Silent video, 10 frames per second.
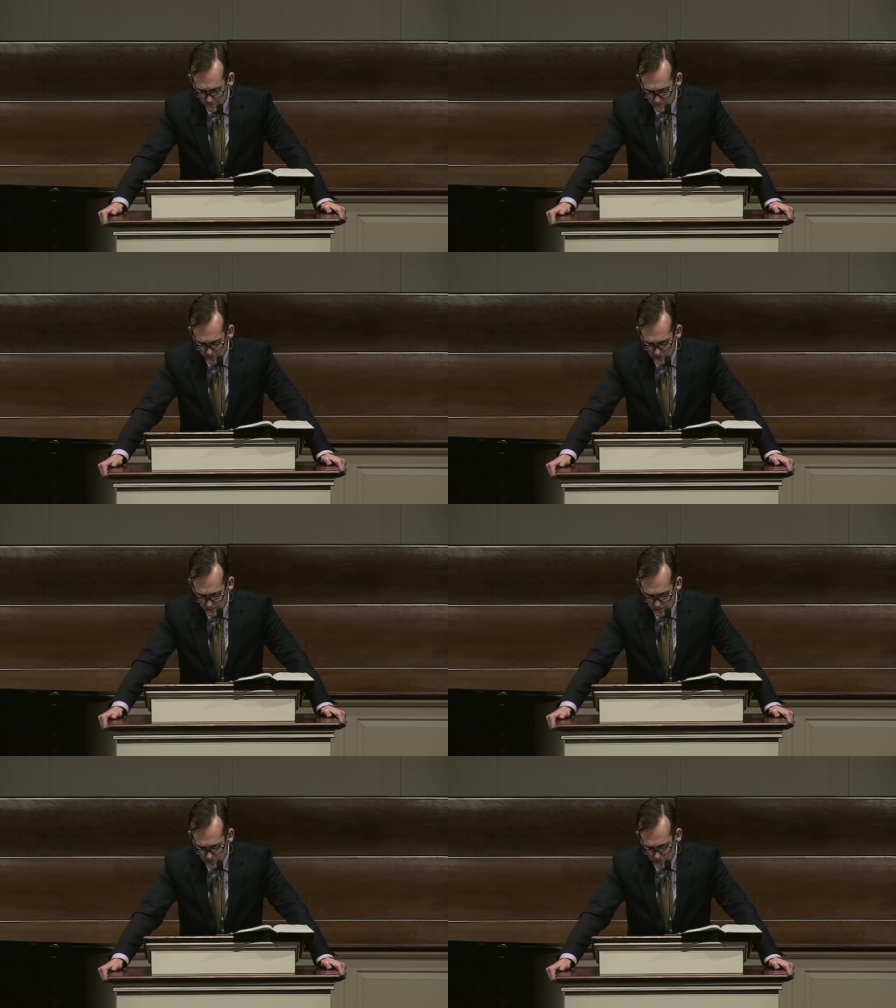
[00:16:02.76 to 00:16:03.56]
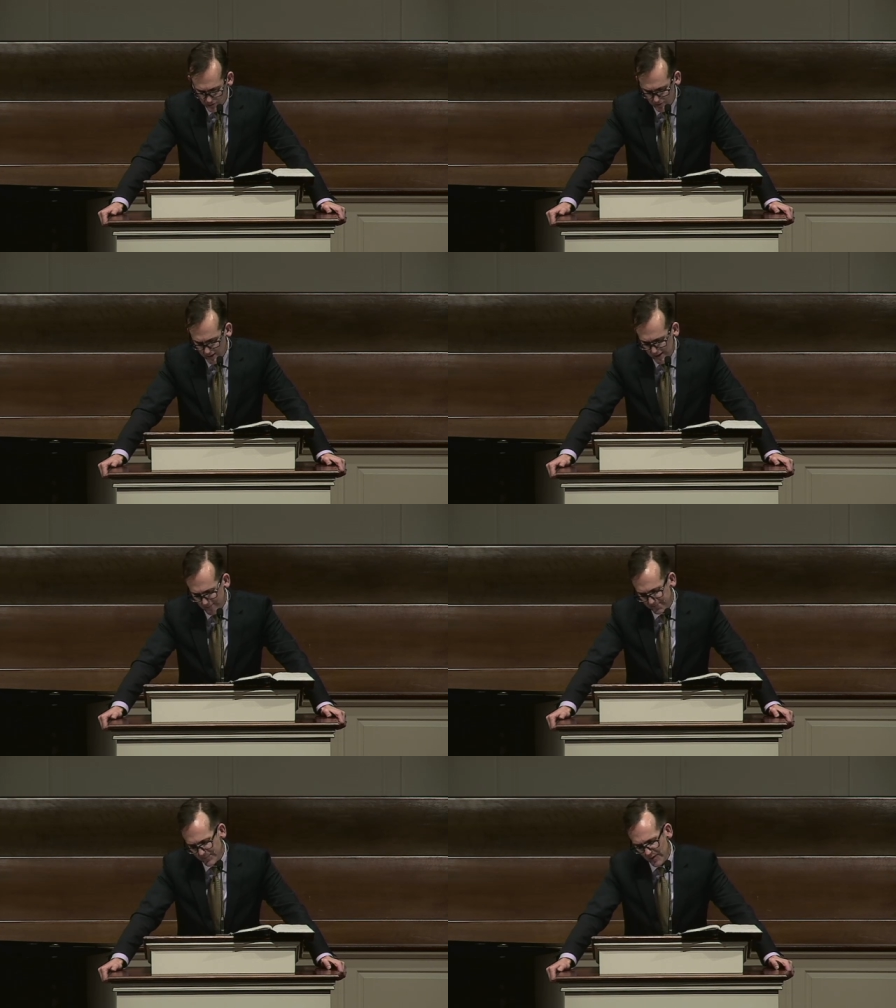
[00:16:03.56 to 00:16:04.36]
fruit.
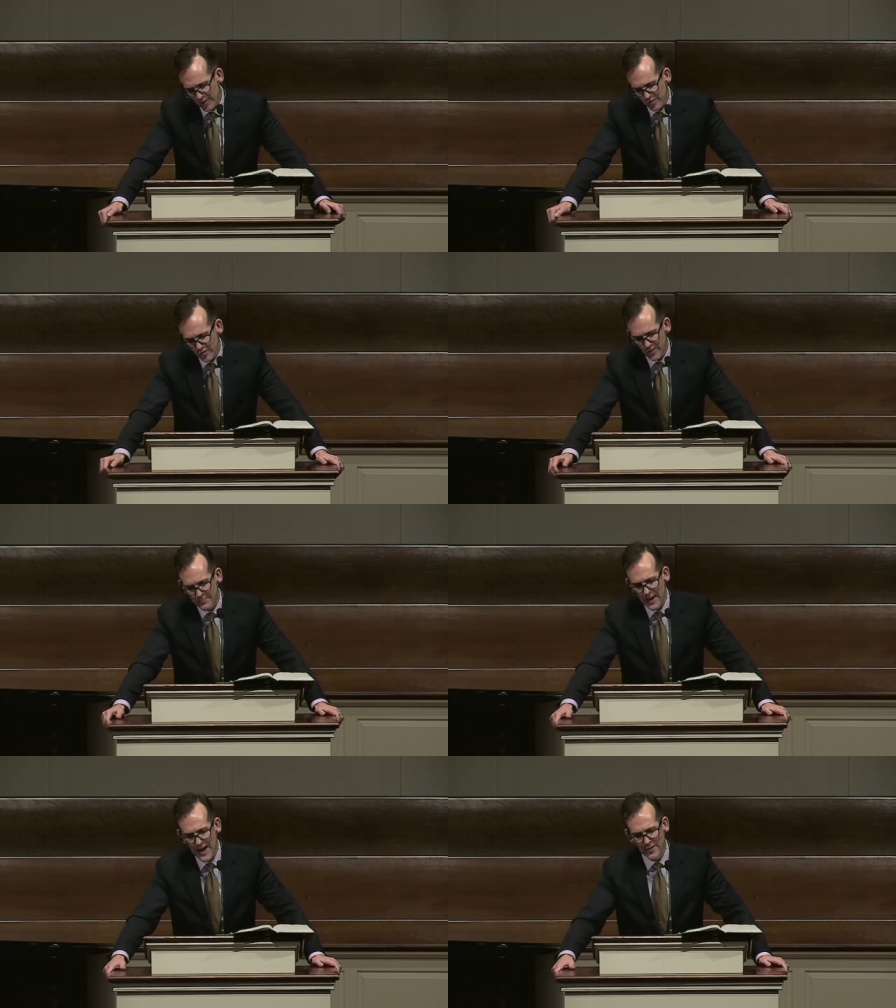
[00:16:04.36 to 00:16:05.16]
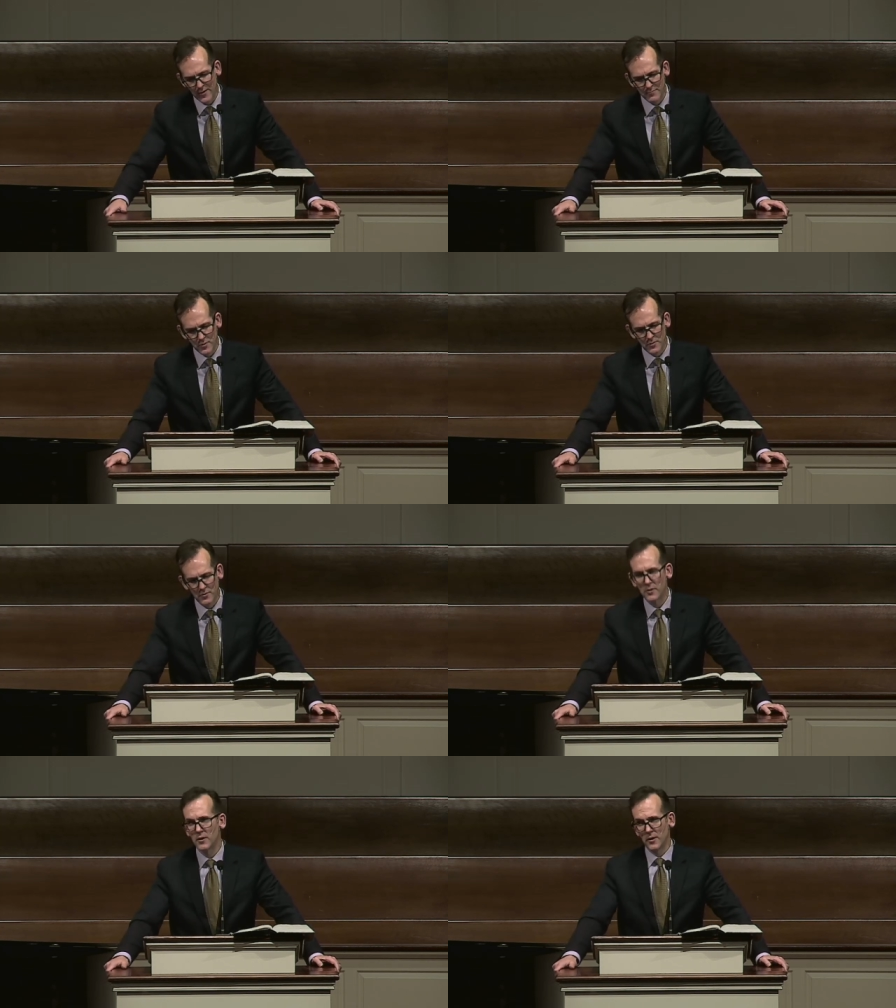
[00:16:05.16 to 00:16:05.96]
Now, this is a
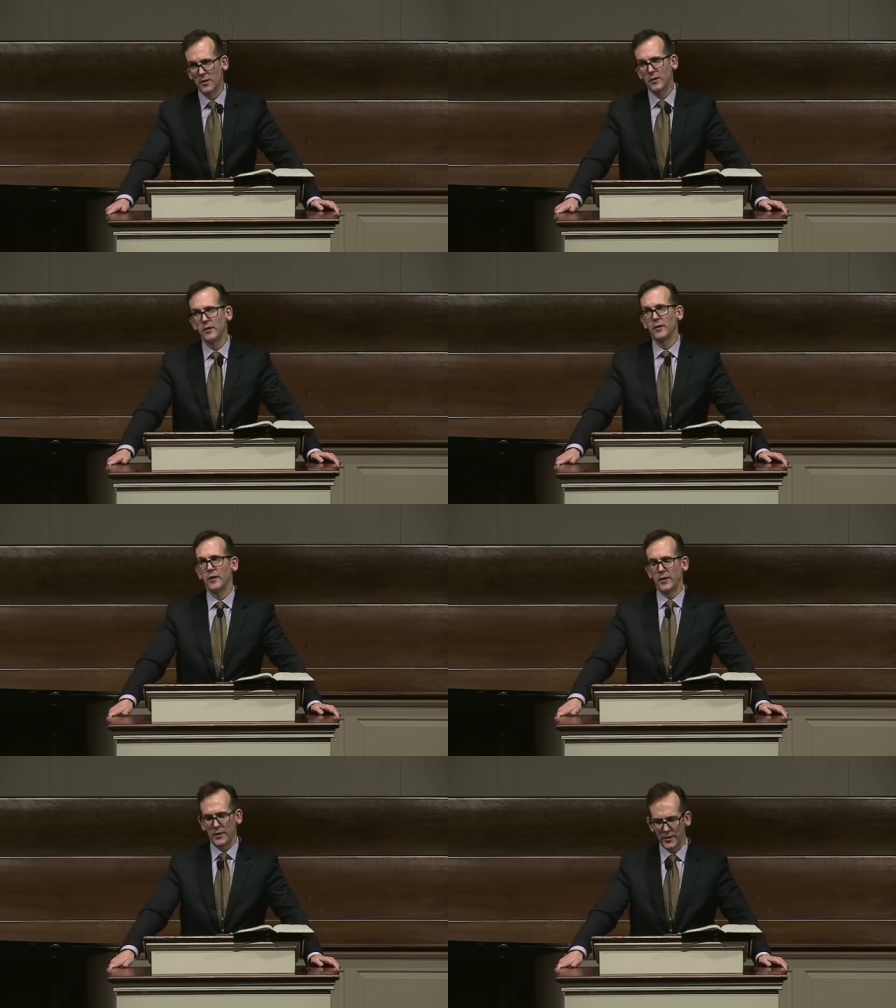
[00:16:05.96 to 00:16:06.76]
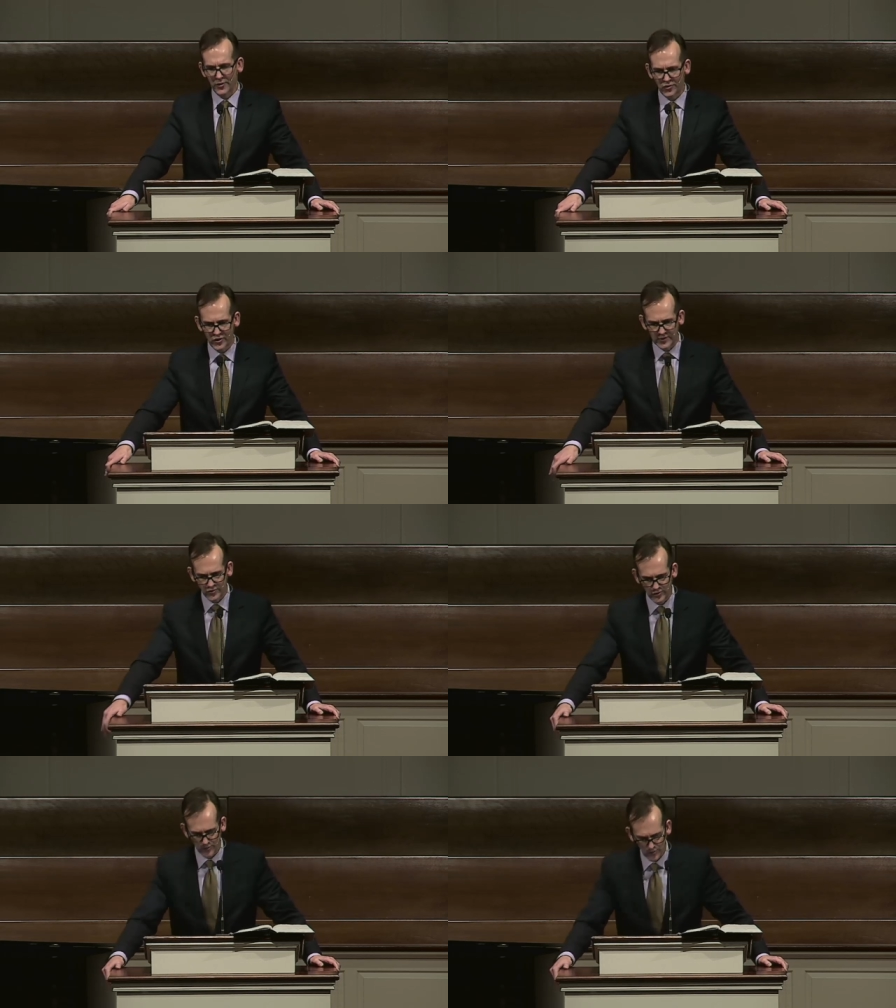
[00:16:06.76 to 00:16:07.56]
parable in a
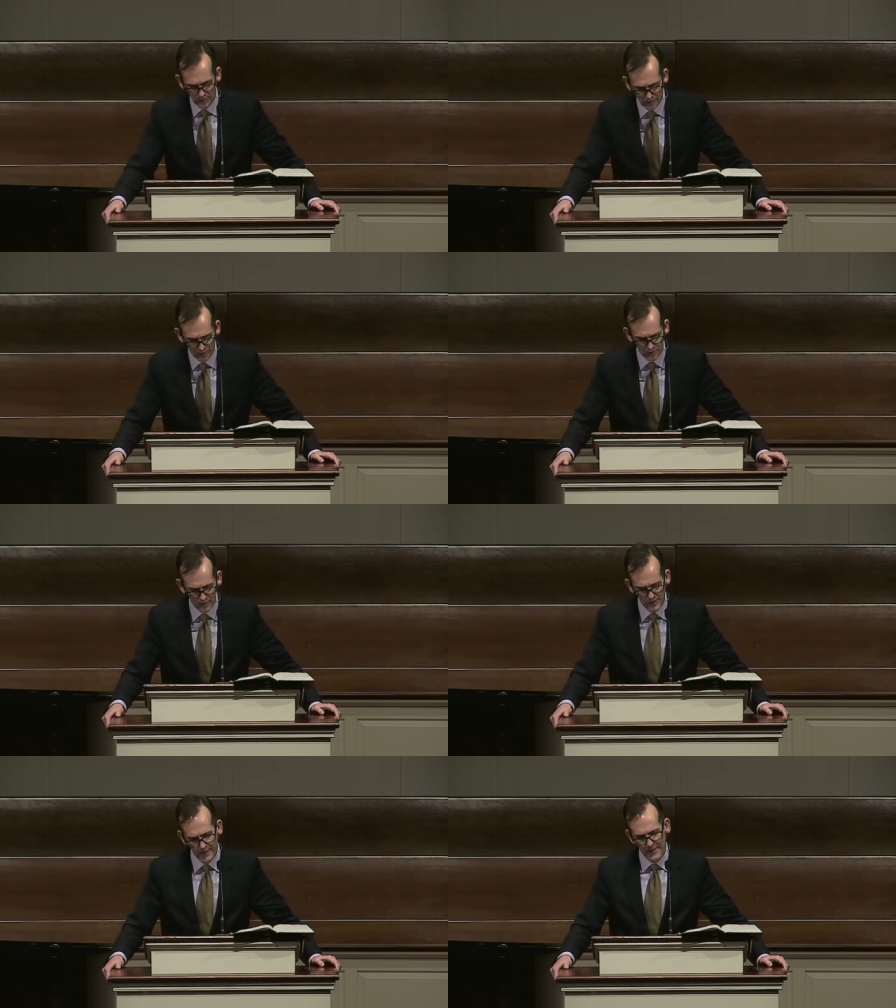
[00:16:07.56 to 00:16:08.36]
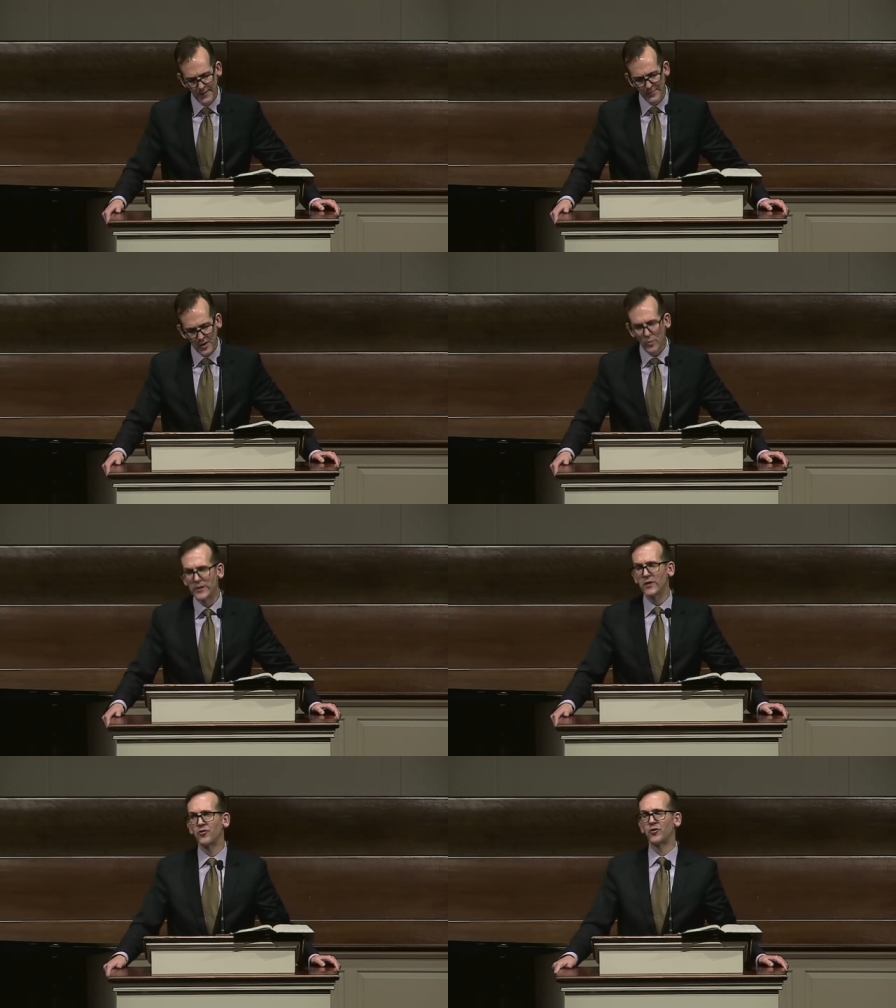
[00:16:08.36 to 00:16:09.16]
sentence.
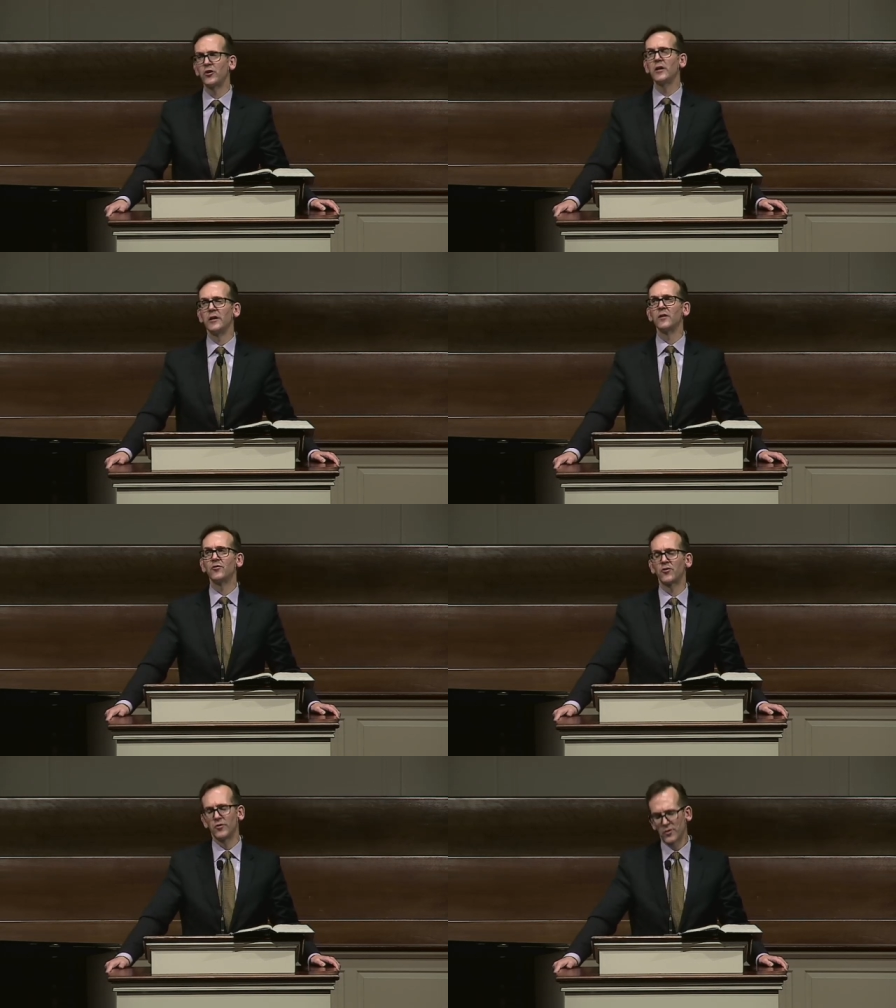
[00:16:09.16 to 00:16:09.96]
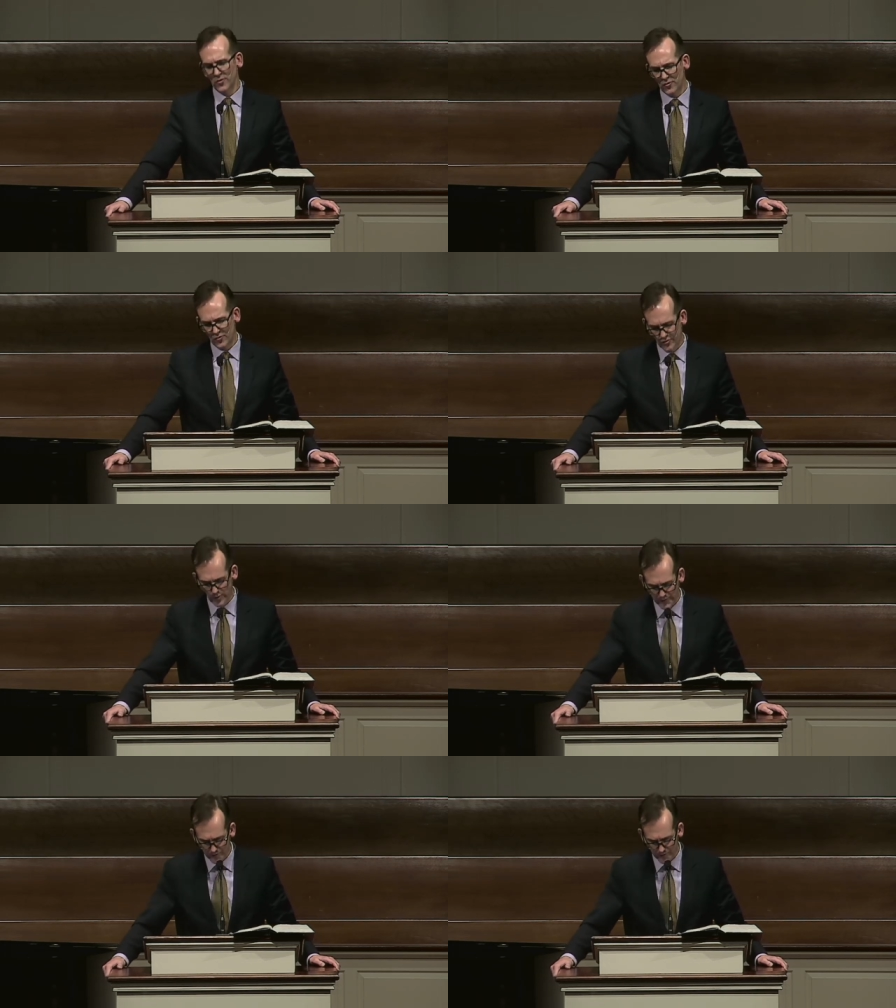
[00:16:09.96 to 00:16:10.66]
We need to see it to